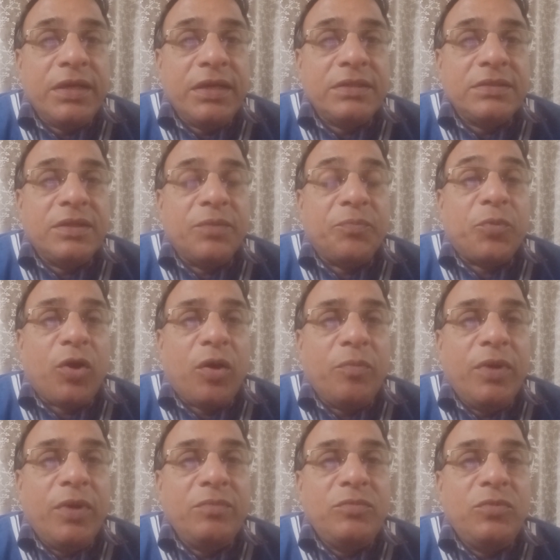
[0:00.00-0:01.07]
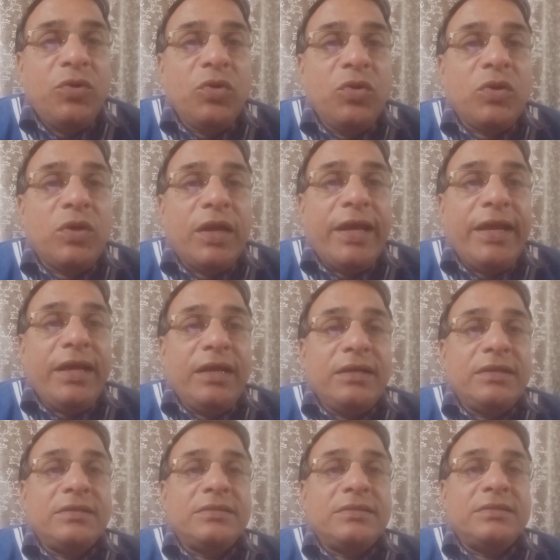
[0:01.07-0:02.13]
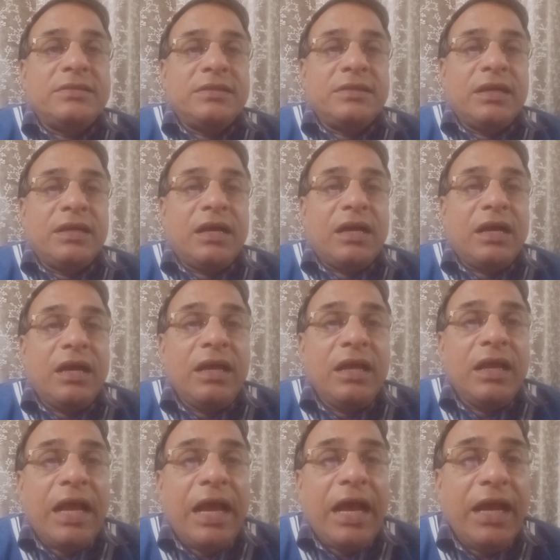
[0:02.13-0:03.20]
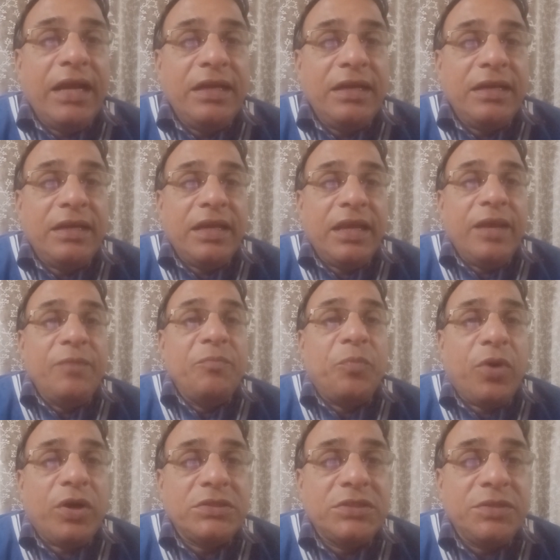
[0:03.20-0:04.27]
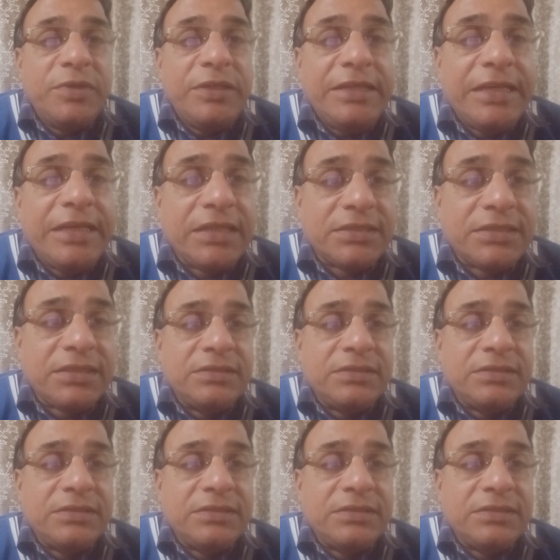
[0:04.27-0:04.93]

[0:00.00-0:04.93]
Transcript: the problem looked like an impossible task.